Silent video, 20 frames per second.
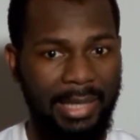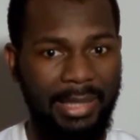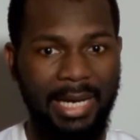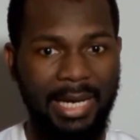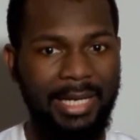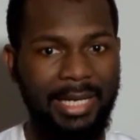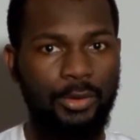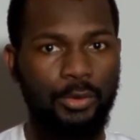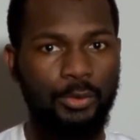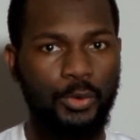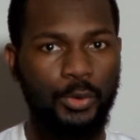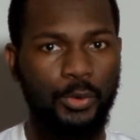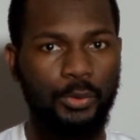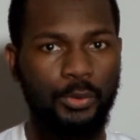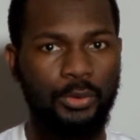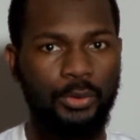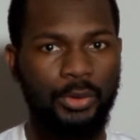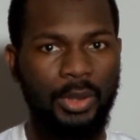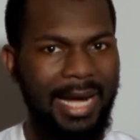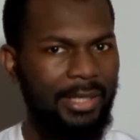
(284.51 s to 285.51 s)
In
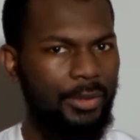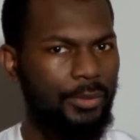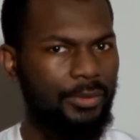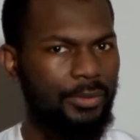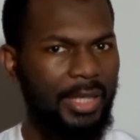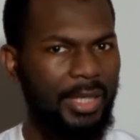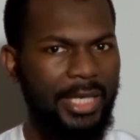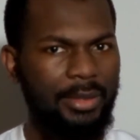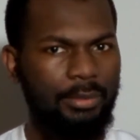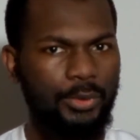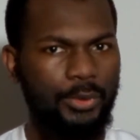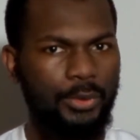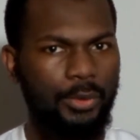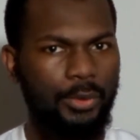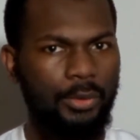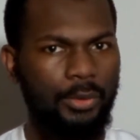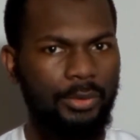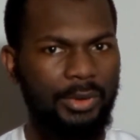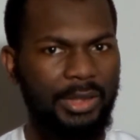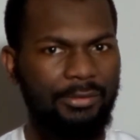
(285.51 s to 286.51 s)
adulthood, adults are able to
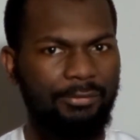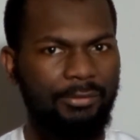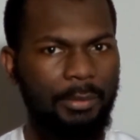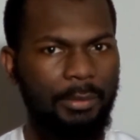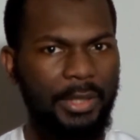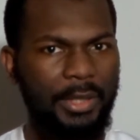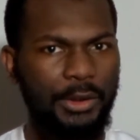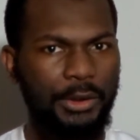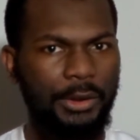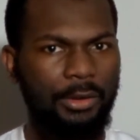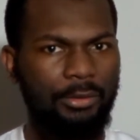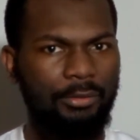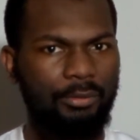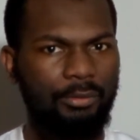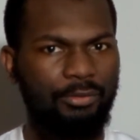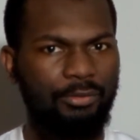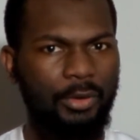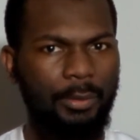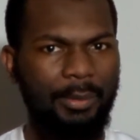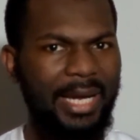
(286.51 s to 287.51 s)
hold information
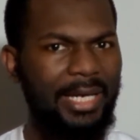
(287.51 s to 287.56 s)
from